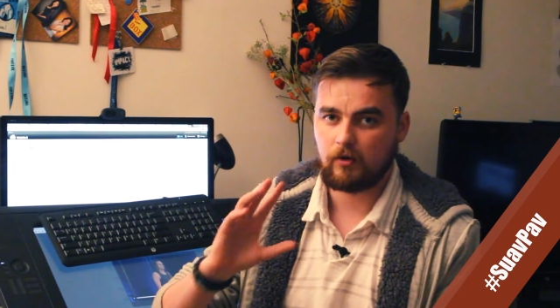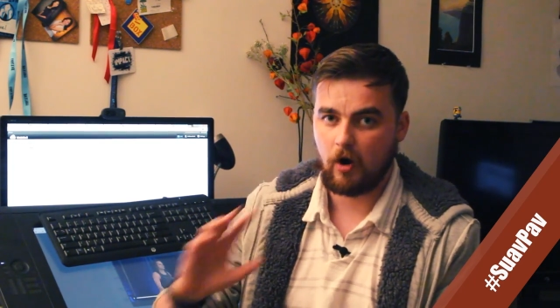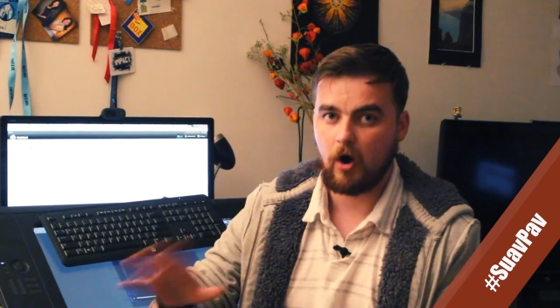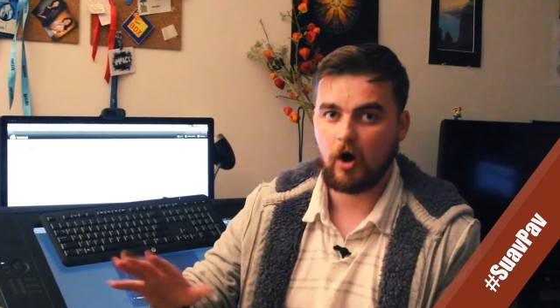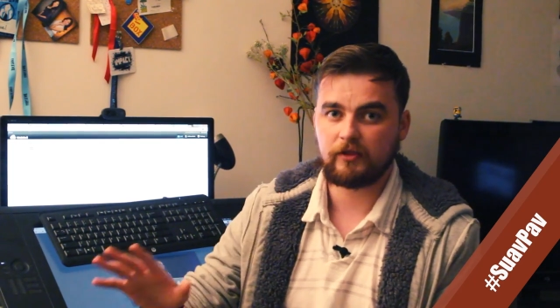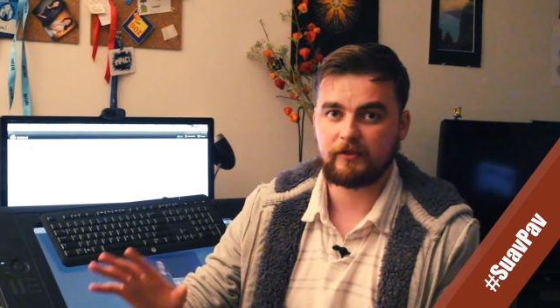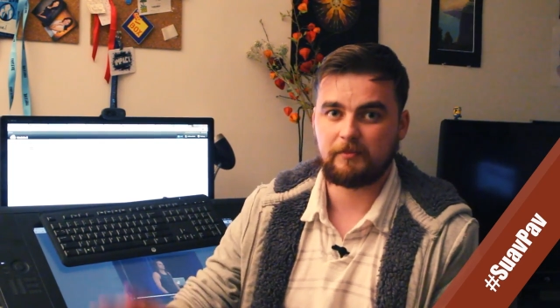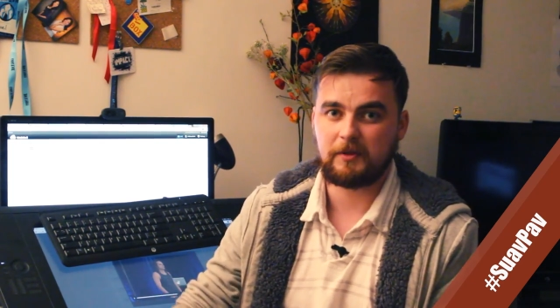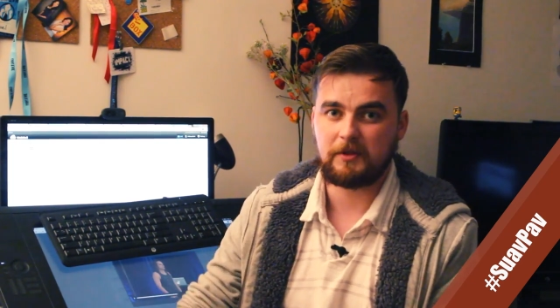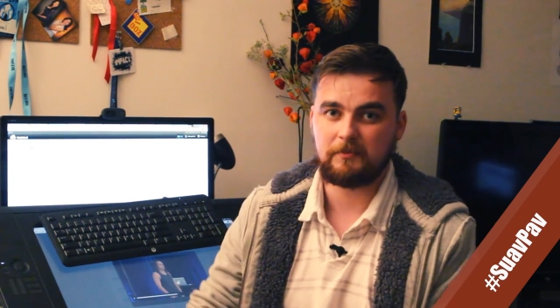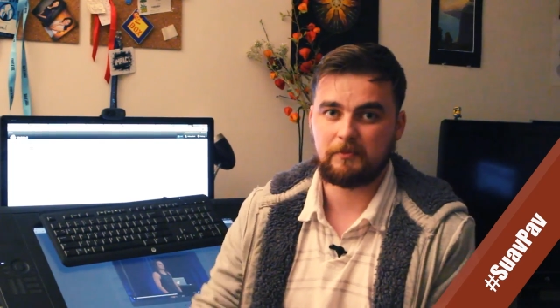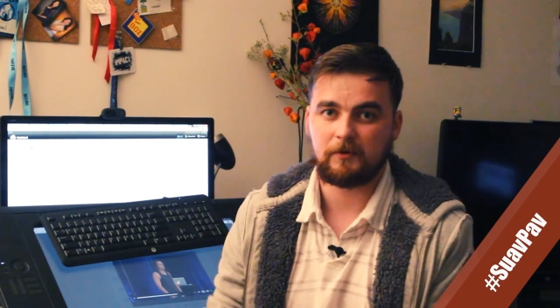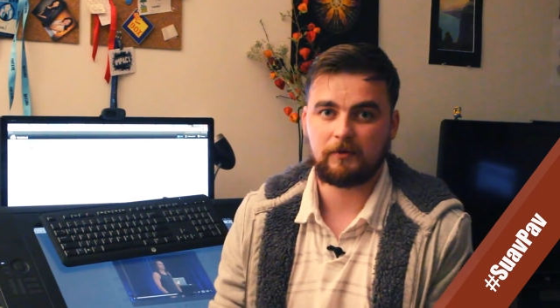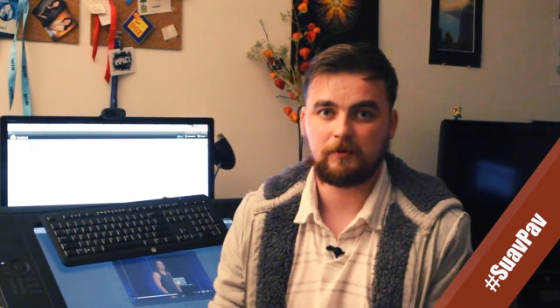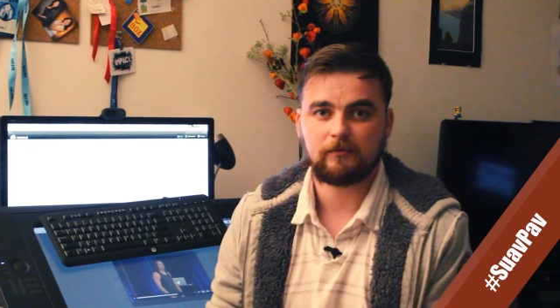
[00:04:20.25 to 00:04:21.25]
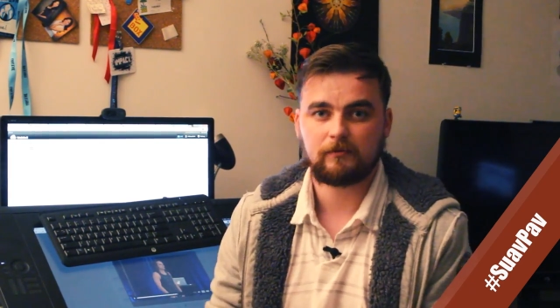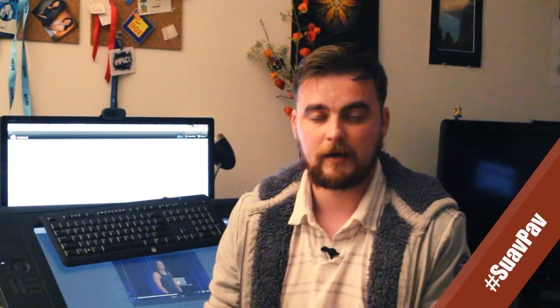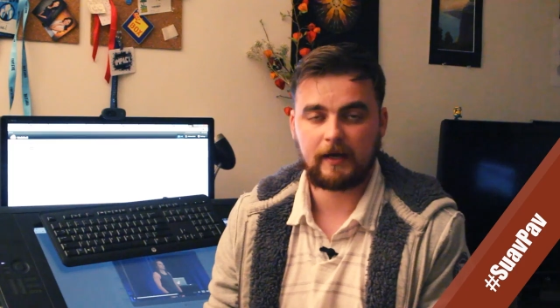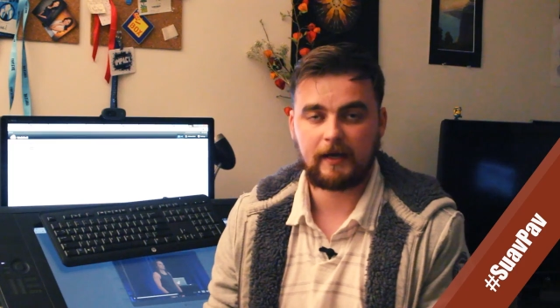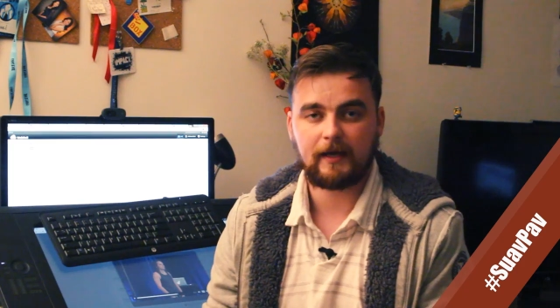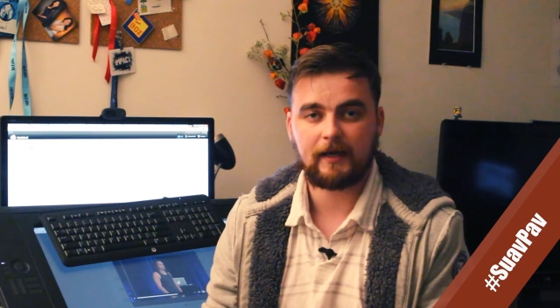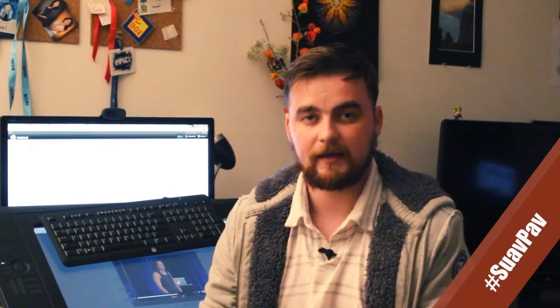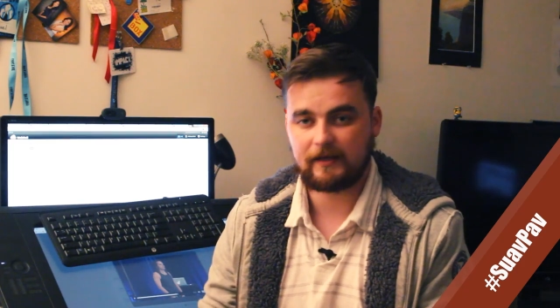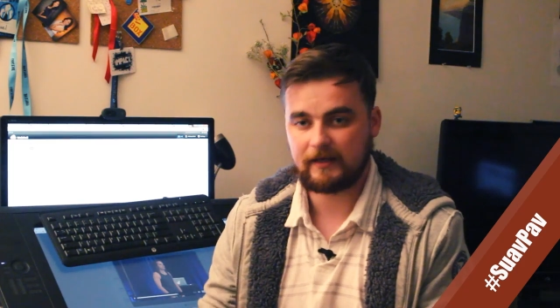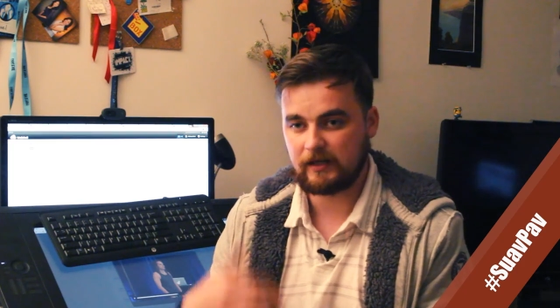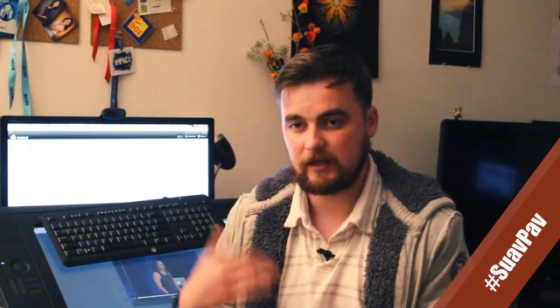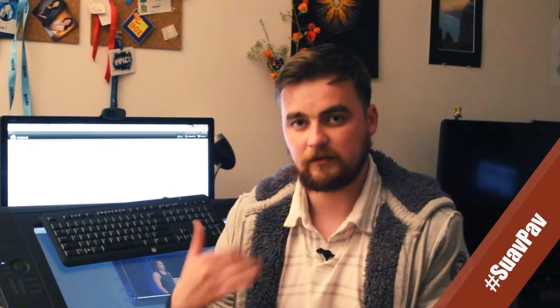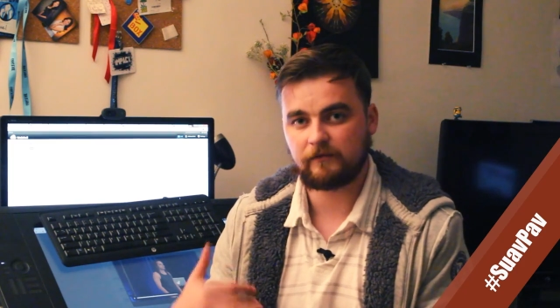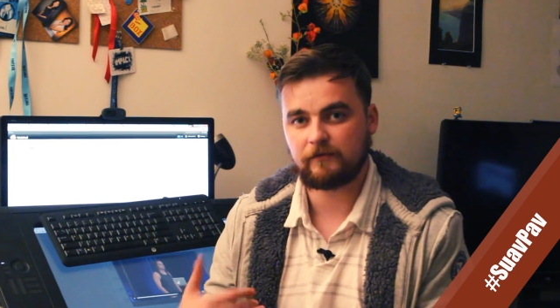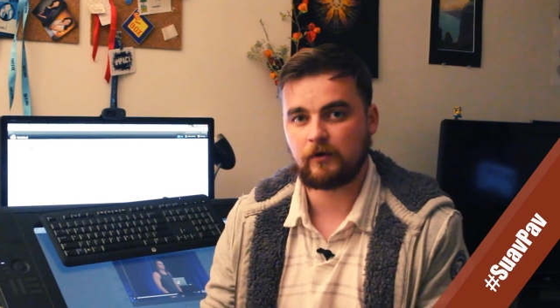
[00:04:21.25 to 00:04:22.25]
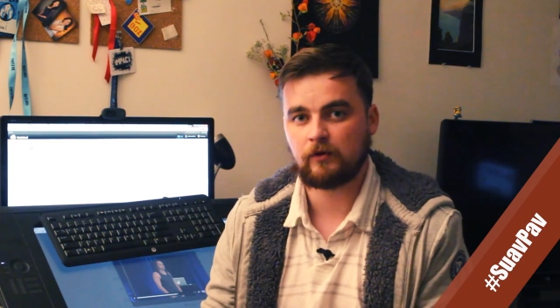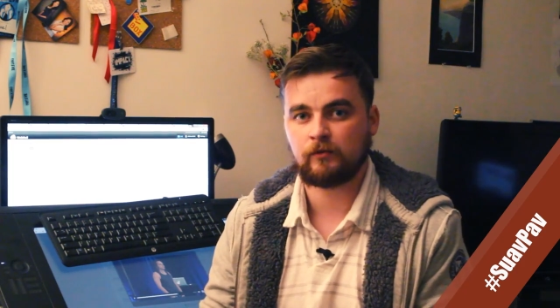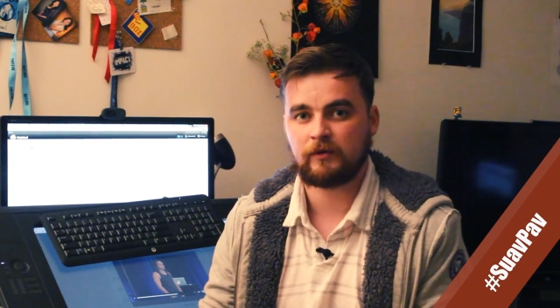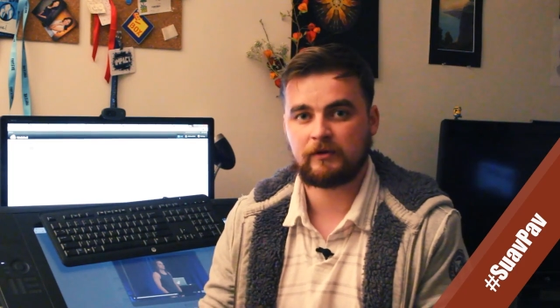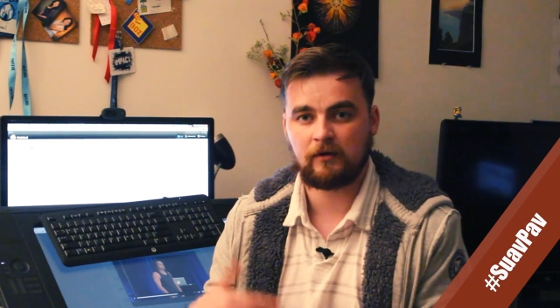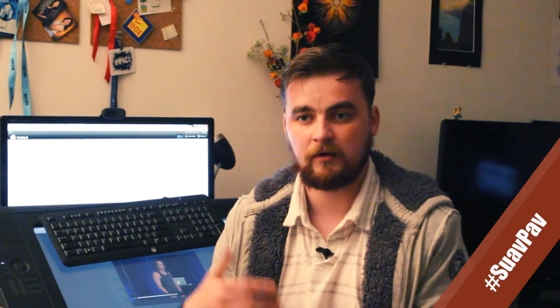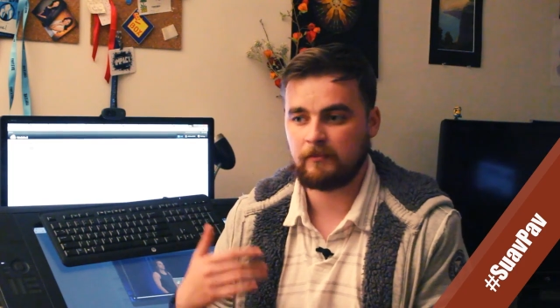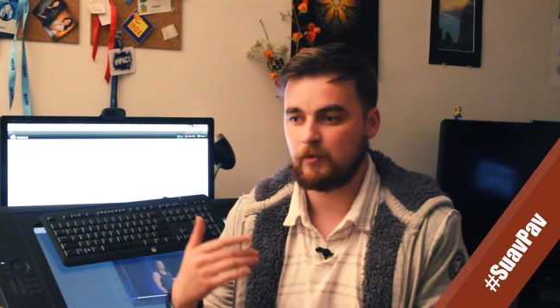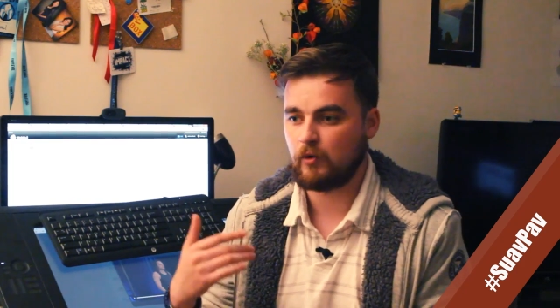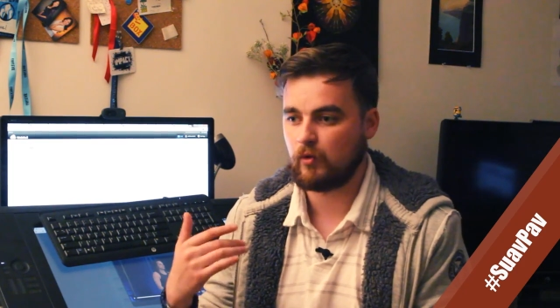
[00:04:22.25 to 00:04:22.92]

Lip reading: call the people, right, and get on the phone with them,